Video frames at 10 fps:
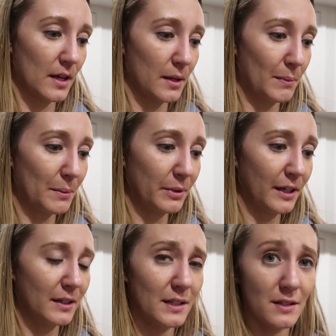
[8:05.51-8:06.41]
And my
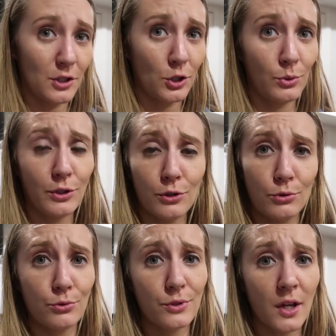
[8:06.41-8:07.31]
plan is to
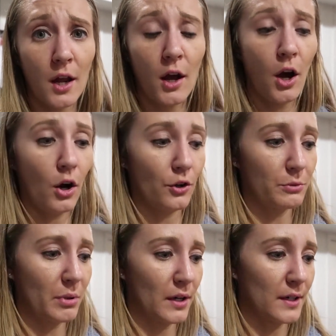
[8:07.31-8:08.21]
use all
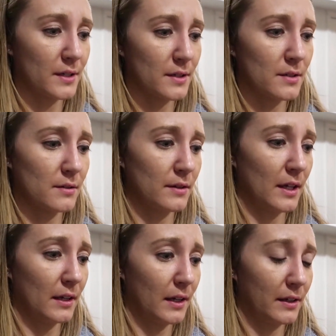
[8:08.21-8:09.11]
the products
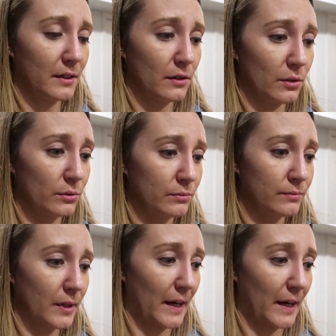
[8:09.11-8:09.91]
that, you know,